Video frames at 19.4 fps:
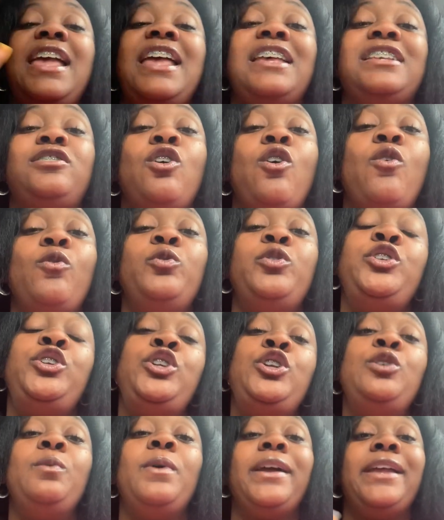is holding
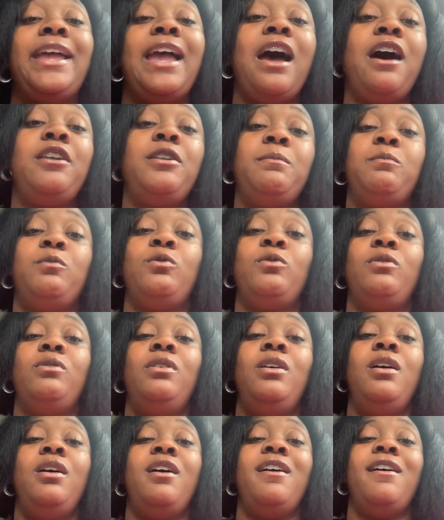you
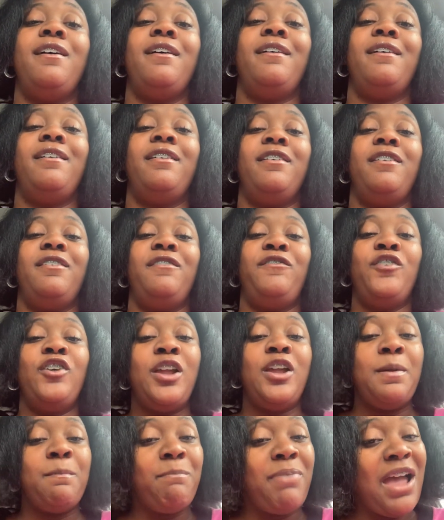accountable for
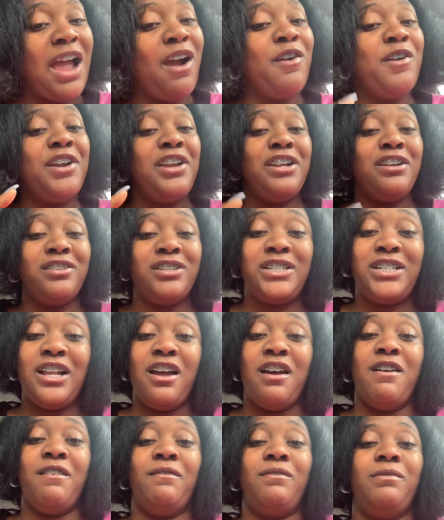empowering
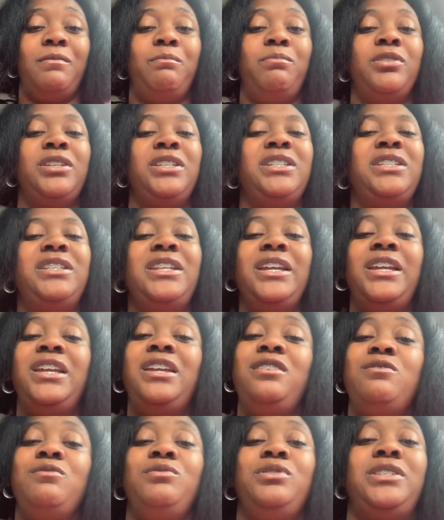yourself. put sticky
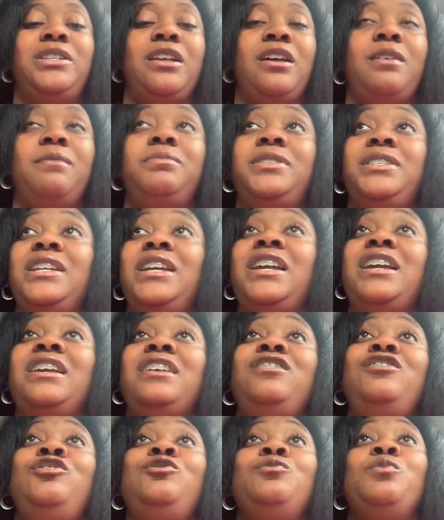notes up
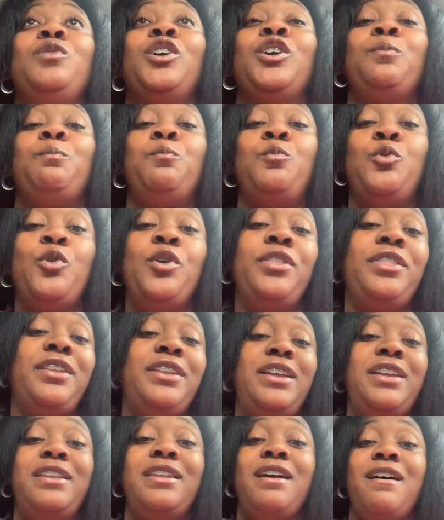saying you are more than
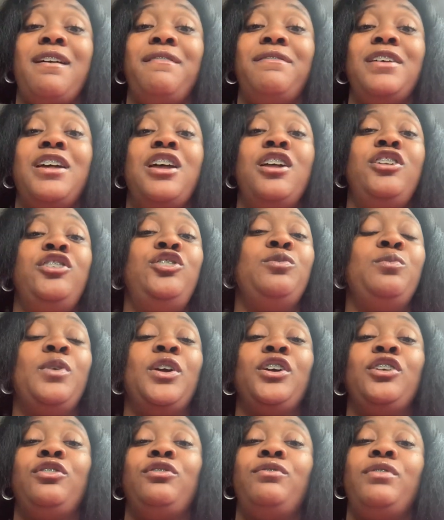enough. You
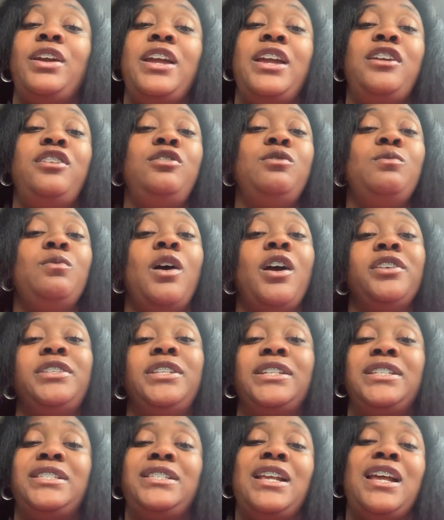are great. You are
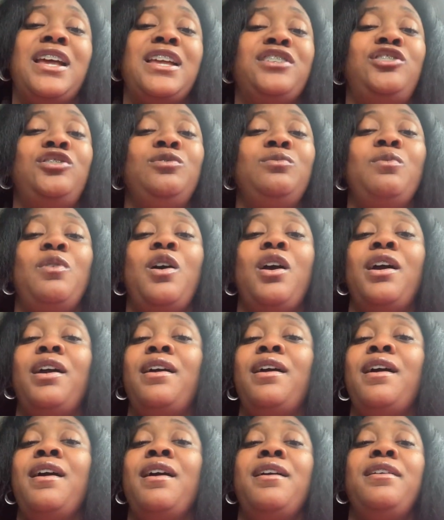success. You are,
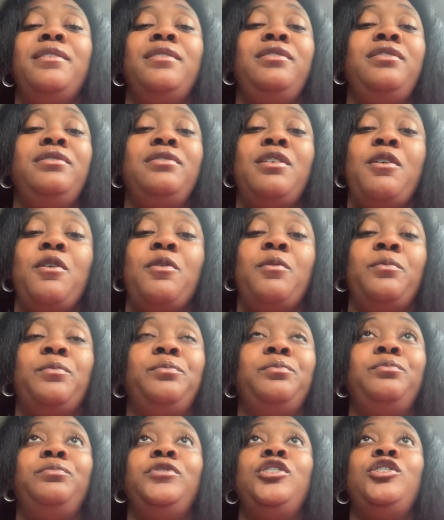
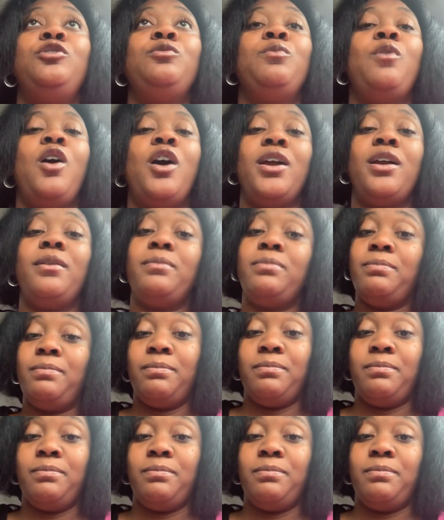you are